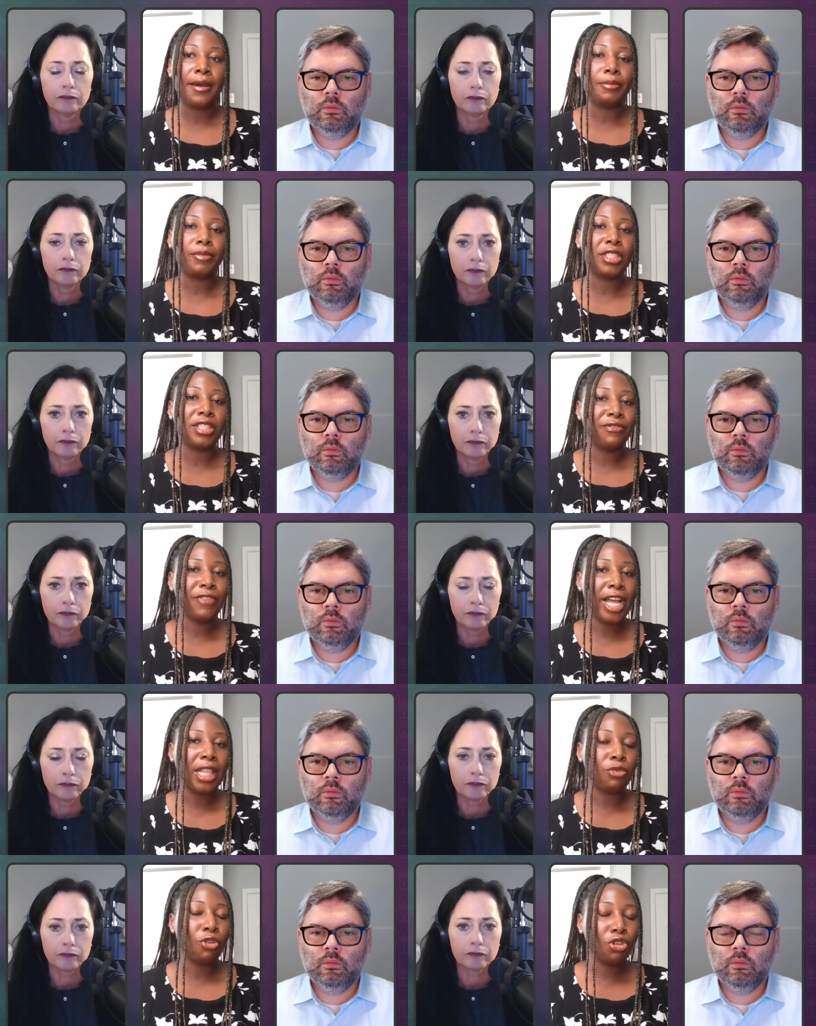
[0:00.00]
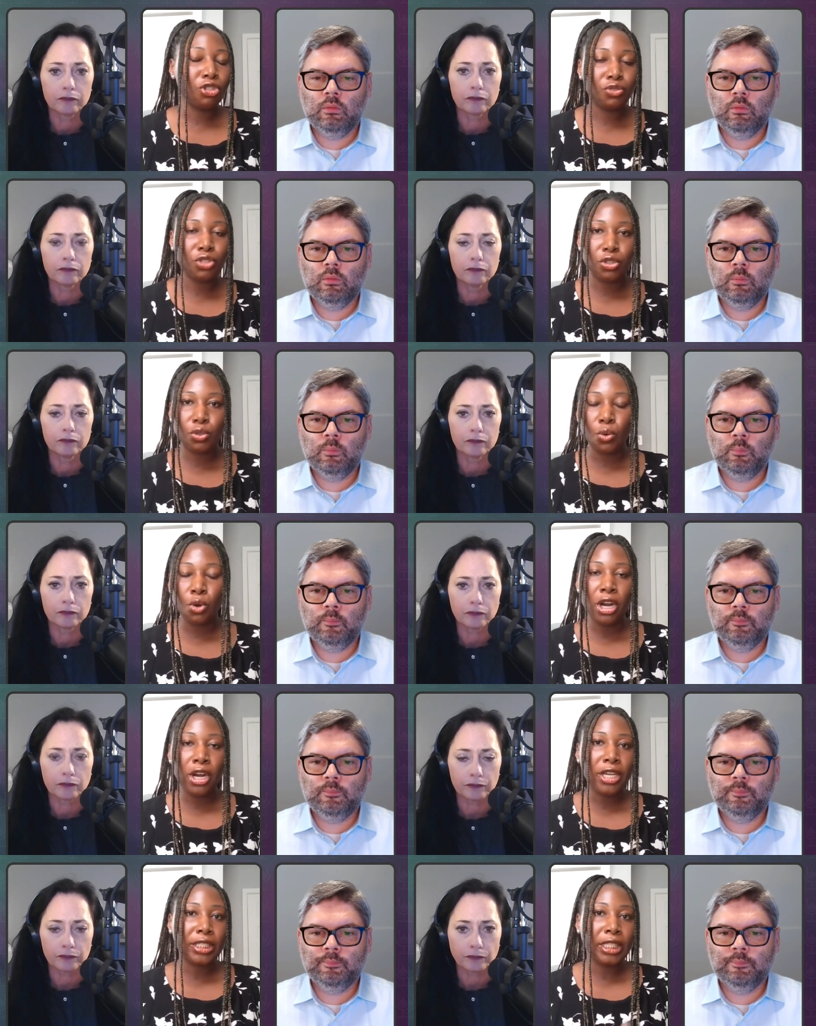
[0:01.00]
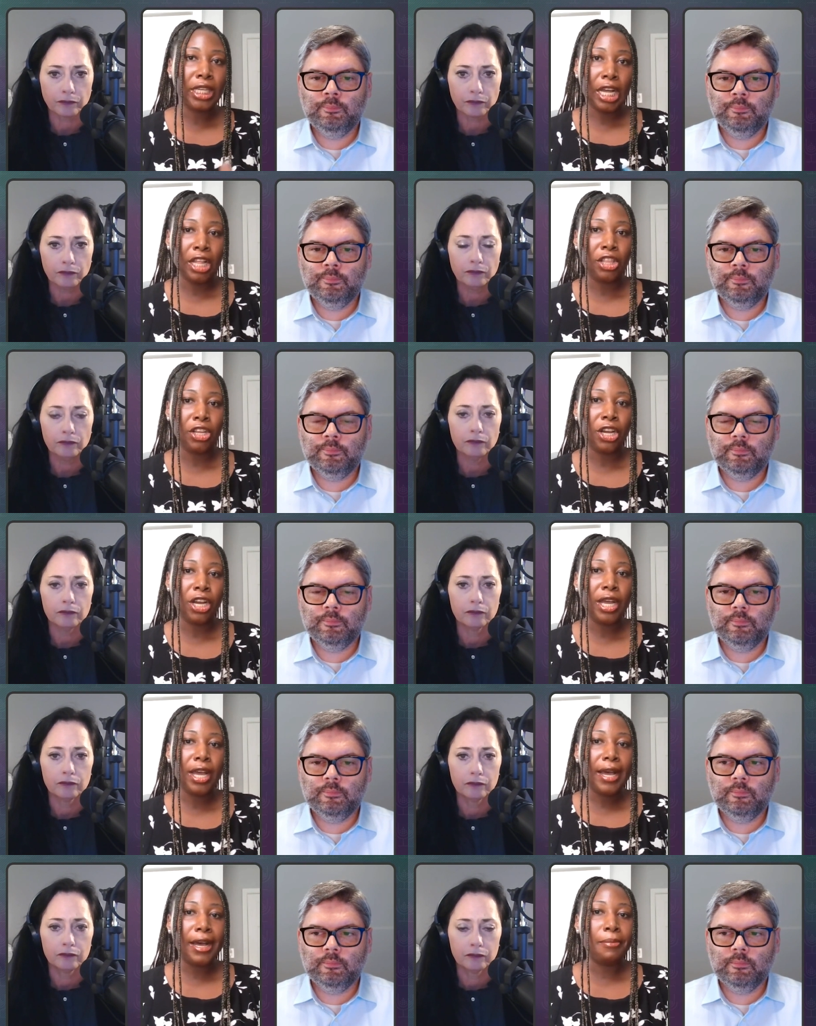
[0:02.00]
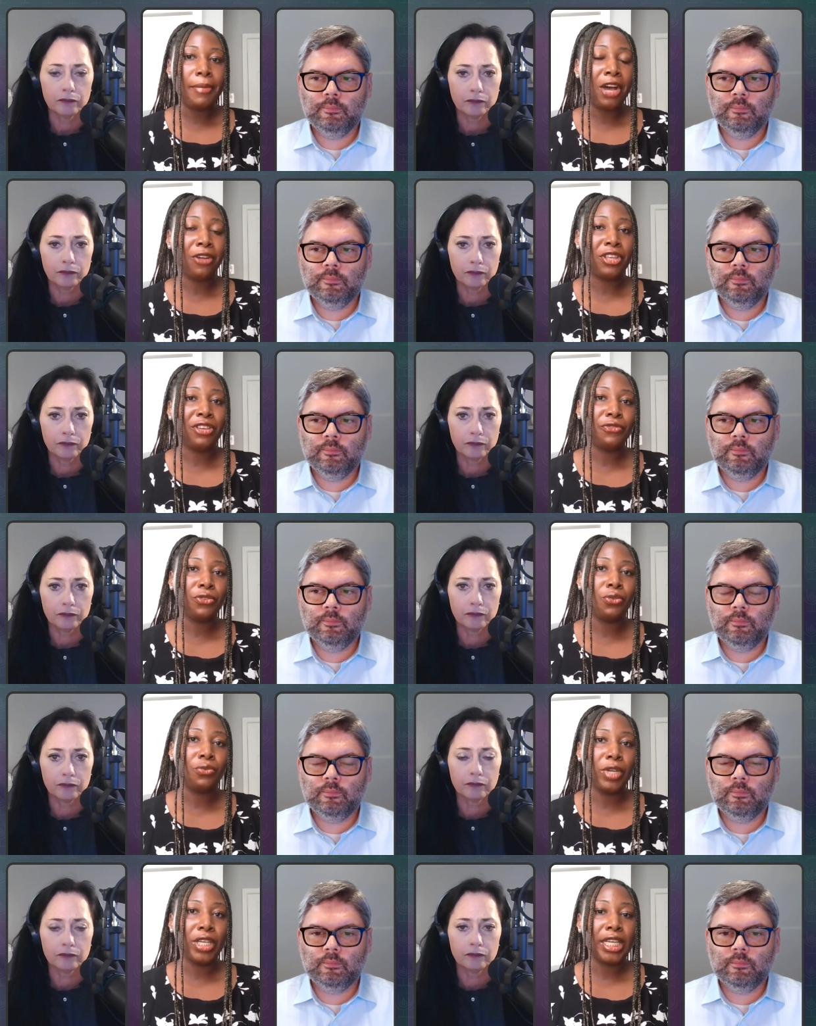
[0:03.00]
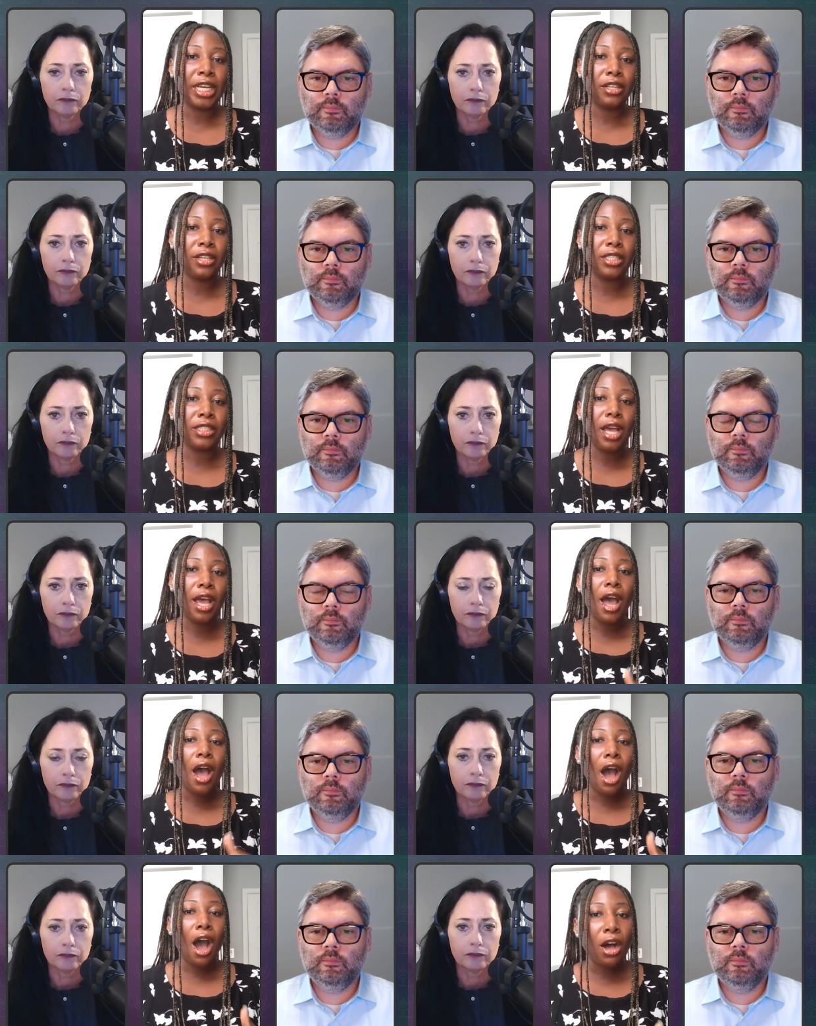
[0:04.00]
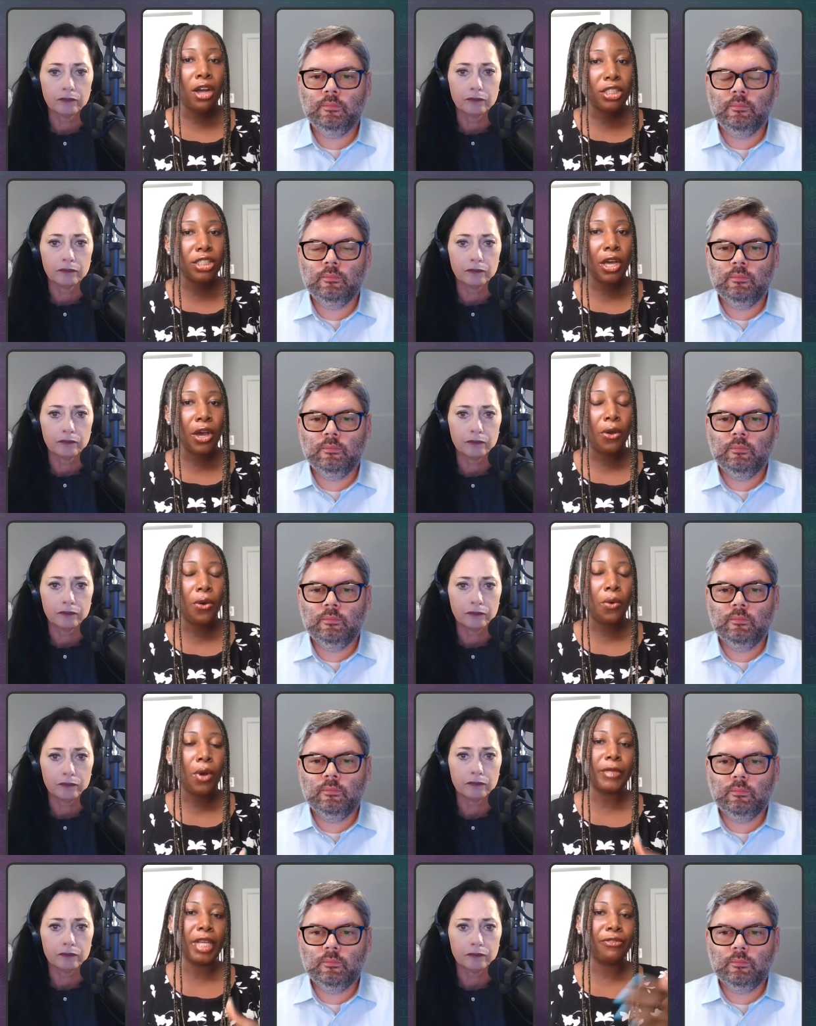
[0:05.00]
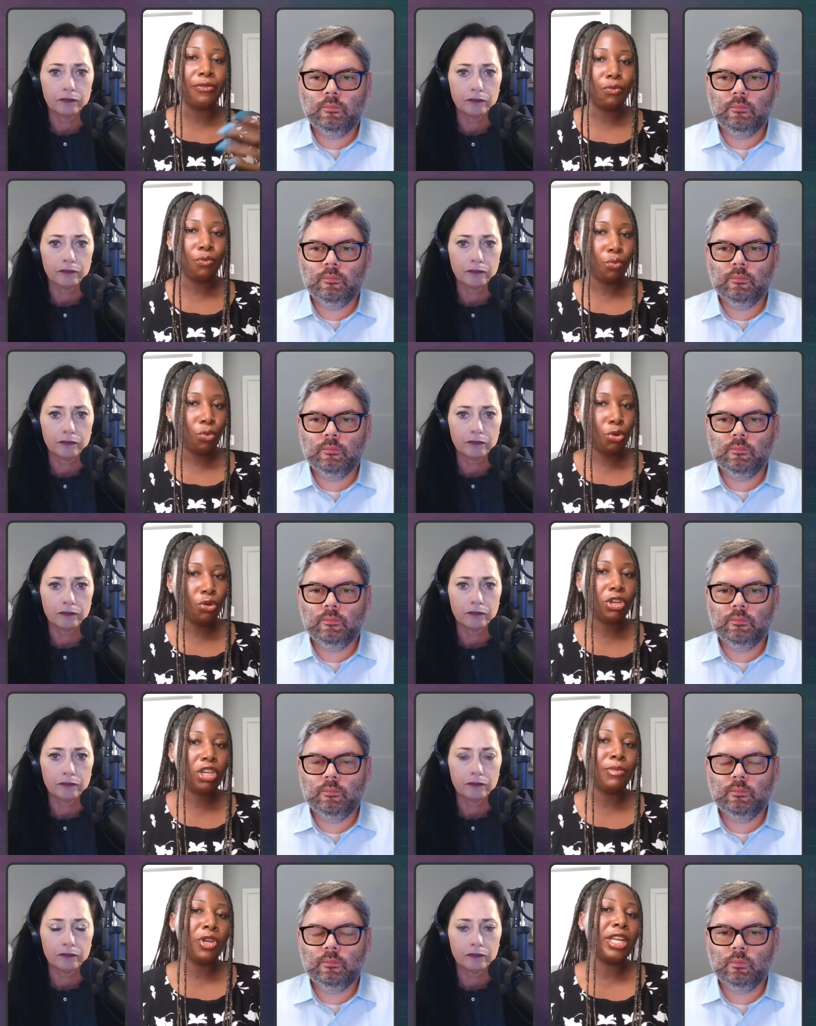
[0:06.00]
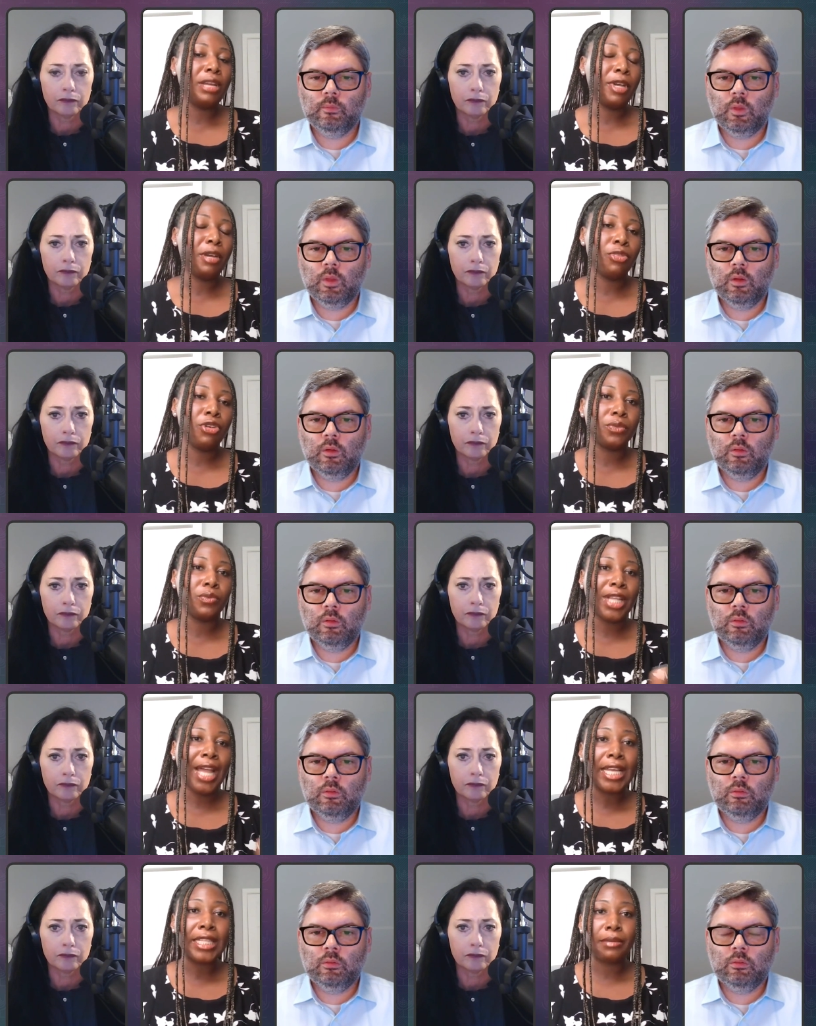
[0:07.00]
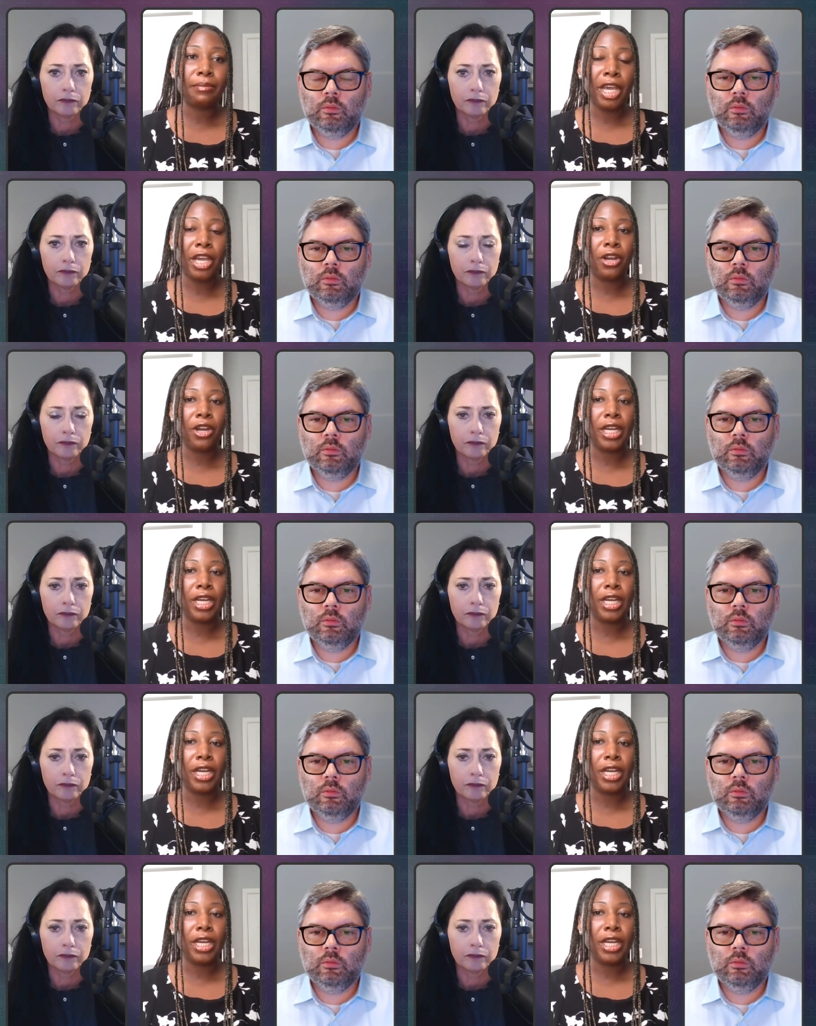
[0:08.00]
Speaker 1: um, to develop grocery stores and other um, healthy food retailers. Also, if rural community members would like to better